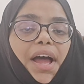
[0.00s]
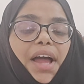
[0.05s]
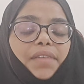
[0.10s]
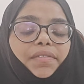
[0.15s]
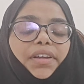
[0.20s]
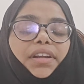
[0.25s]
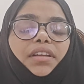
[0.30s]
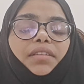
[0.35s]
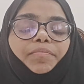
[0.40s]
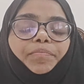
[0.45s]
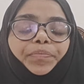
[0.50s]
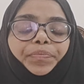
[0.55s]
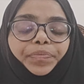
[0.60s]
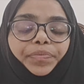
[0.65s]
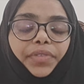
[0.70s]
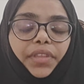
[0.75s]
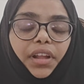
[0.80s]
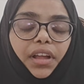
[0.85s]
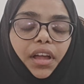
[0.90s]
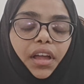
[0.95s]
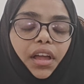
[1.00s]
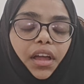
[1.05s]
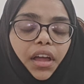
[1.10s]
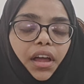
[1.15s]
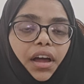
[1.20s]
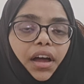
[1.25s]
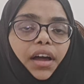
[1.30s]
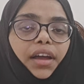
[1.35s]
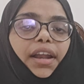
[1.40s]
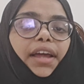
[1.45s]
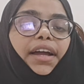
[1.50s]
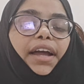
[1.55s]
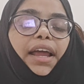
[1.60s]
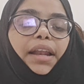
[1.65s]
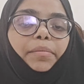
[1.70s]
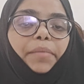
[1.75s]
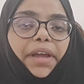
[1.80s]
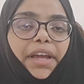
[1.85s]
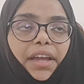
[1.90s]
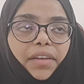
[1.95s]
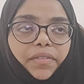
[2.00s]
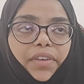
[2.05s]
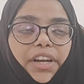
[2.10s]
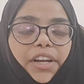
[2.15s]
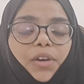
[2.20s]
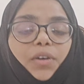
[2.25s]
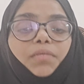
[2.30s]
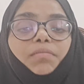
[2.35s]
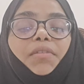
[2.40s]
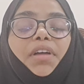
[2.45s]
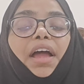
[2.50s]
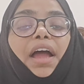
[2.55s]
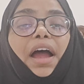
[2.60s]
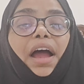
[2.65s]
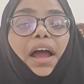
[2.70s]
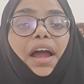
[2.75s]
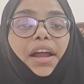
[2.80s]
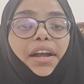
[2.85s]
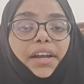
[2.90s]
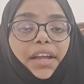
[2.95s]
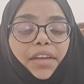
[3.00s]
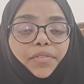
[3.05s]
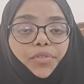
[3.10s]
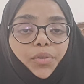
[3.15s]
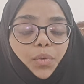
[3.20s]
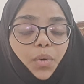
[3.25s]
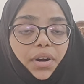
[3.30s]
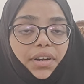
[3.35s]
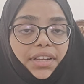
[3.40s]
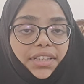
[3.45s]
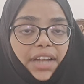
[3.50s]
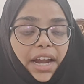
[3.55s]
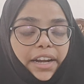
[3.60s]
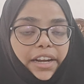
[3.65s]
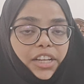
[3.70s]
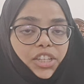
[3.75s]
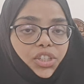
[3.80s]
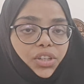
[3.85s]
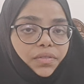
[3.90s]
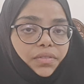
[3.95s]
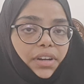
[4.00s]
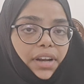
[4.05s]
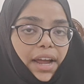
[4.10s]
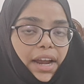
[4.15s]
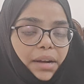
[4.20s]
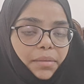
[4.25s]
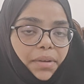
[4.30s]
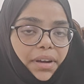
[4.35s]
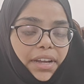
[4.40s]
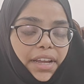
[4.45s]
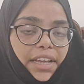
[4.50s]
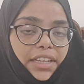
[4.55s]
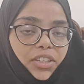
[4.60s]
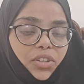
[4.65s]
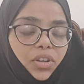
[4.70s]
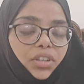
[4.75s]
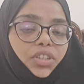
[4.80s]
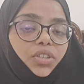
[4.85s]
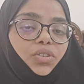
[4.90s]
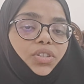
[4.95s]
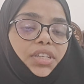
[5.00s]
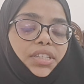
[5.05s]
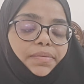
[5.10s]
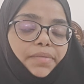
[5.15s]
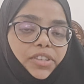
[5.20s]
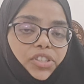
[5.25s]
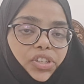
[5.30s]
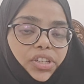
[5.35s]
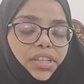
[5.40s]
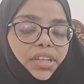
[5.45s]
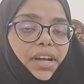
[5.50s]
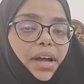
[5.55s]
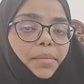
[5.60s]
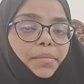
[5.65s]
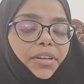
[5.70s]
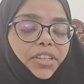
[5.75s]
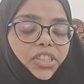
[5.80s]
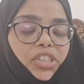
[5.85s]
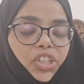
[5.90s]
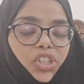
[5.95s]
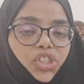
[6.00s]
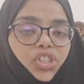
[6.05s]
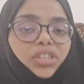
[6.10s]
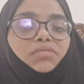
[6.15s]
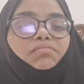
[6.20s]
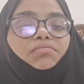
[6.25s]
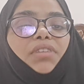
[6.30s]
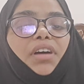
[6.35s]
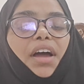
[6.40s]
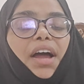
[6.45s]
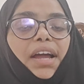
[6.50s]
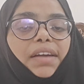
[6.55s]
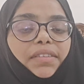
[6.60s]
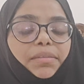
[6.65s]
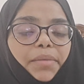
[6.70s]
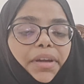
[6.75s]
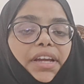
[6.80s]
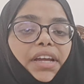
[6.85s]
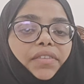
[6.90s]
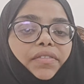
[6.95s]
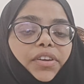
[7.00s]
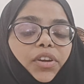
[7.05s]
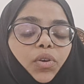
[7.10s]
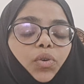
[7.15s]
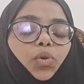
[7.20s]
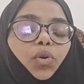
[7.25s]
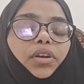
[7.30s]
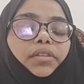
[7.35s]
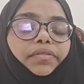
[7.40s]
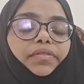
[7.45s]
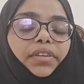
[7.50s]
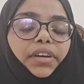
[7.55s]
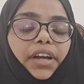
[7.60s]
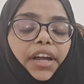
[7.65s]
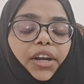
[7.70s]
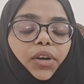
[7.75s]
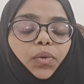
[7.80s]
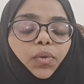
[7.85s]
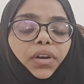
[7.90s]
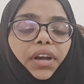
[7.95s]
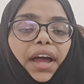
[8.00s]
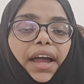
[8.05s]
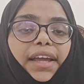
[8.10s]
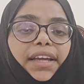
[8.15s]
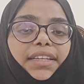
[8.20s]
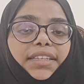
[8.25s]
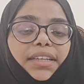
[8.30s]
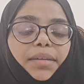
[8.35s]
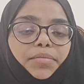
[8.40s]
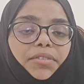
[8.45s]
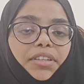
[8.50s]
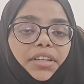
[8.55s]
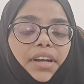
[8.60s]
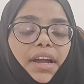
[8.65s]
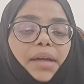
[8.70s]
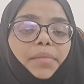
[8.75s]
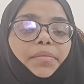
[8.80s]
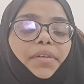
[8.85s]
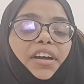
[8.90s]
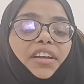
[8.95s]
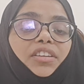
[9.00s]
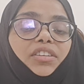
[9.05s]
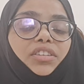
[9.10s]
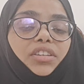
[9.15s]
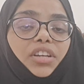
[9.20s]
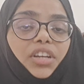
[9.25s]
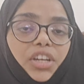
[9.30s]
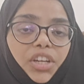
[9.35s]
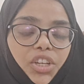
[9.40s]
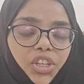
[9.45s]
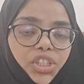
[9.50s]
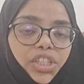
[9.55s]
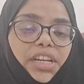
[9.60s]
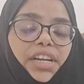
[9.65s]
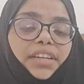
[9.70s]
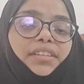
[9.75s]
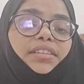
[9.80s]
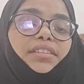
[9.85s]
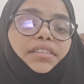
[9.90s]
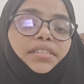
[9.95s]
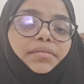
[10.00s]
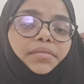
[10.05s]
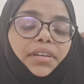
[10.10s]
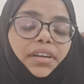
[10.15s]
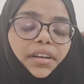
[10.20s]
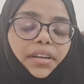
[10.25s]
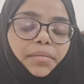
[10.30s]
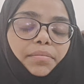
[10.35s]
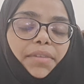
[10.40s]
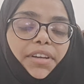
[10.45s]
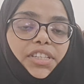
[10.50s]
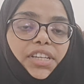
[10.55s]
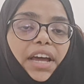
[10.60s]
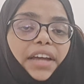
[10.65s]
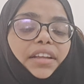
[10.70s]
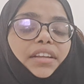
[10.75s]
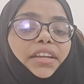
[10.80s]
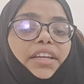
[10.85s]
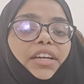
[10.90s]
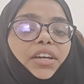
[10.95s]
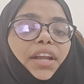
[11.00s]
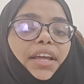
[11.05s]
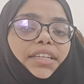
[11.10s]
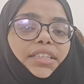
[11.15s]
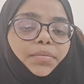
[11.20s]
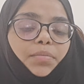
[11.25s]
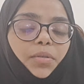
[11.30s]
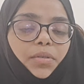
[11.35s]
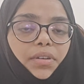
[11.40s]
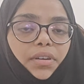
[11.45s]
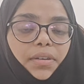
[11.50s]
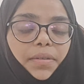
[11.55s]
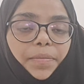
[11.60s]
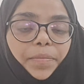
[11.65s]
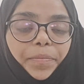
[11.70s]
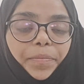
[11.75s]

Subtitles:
I will I'll make a video. And if you want the citation of the landmark case laws, you just mention in the comment section. I will make a video. Don't forget to like, subscribe and share my channel Legal Explorer.